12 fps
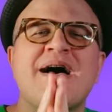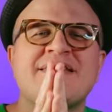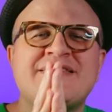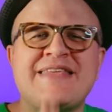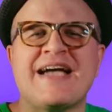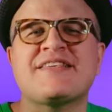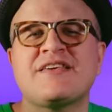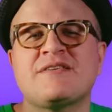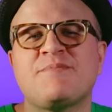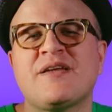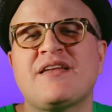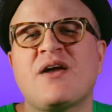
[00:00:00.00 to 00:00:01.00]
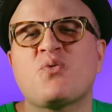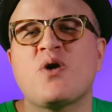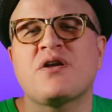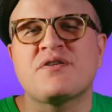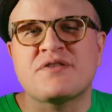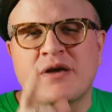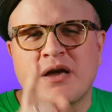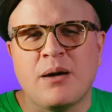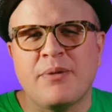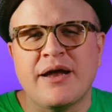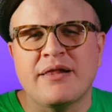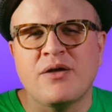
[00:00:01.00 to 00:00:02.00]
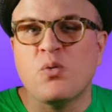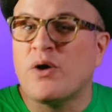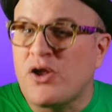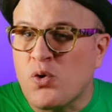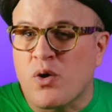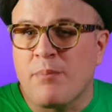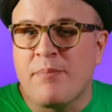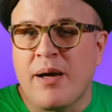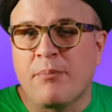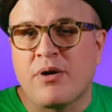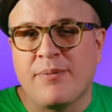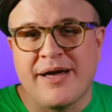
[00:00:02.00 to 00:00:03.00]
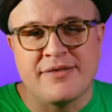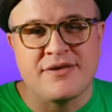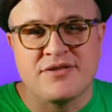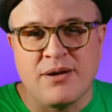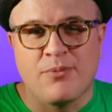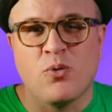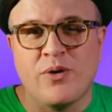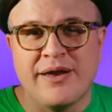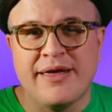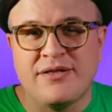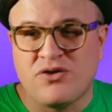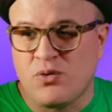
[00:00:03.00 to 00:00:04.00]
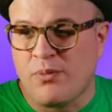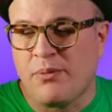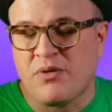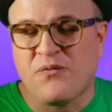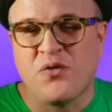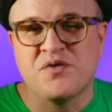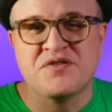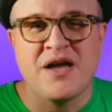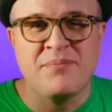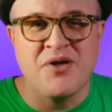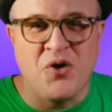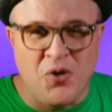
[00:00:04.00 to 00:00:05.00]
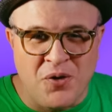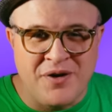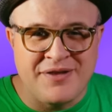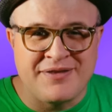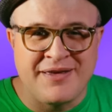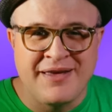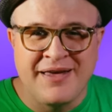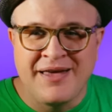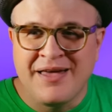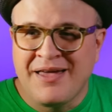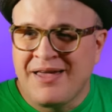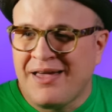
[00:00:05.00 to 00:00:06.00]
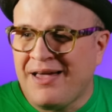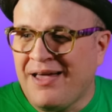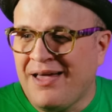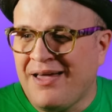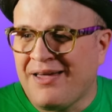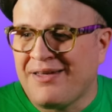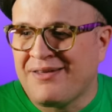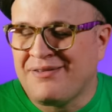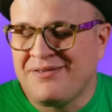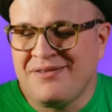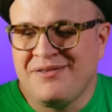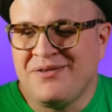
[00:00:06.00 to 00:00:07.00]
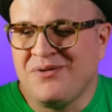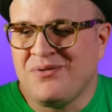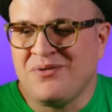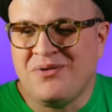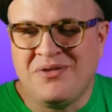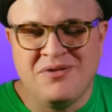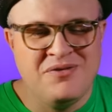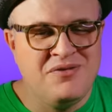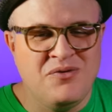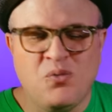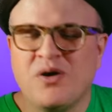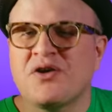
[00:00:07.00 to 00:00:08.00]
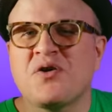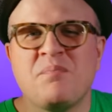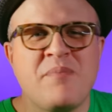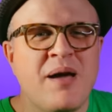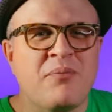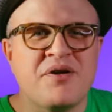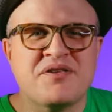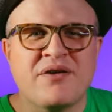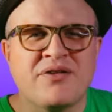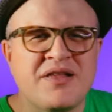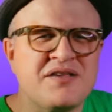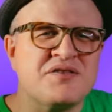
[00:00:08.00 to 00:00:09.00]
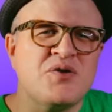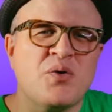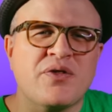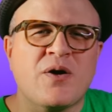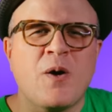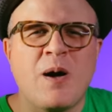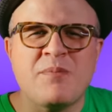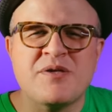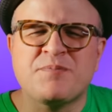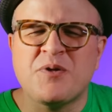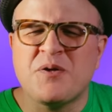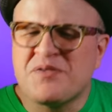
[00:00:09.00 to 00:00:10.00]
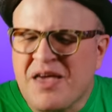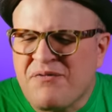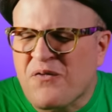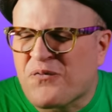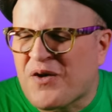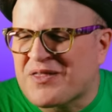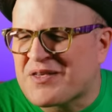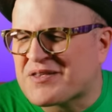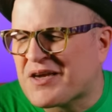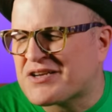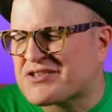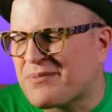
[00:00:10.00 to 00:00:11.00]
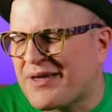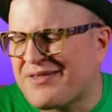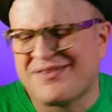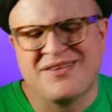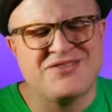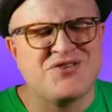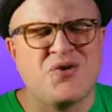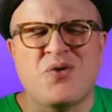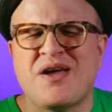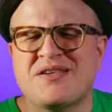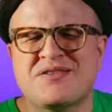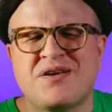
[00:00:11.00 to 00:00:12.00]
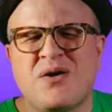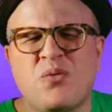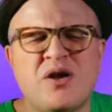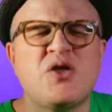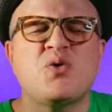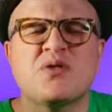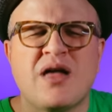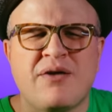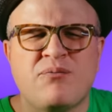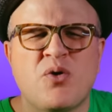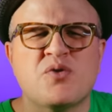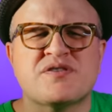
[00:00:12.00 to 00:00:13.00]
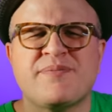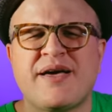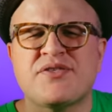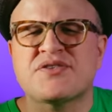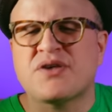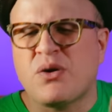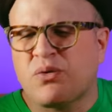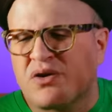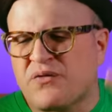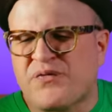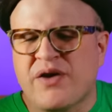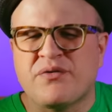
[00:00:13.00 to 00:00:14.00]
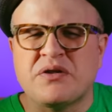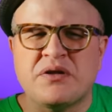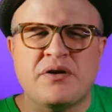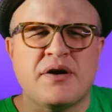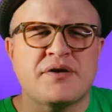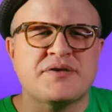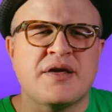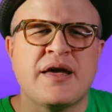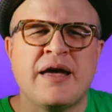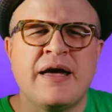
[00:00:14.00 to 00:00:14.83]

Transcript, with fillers: about Dexys Midnight Runners and Come On Eileen. What do you remember about this number one hit? Do you remember the first time you heard it? Uh, you know, what are your memories of it? Let us know in the comments below. Let's have a fun discussion about this. Such a great song. What do you love most about the song? What are your favorite lyrics?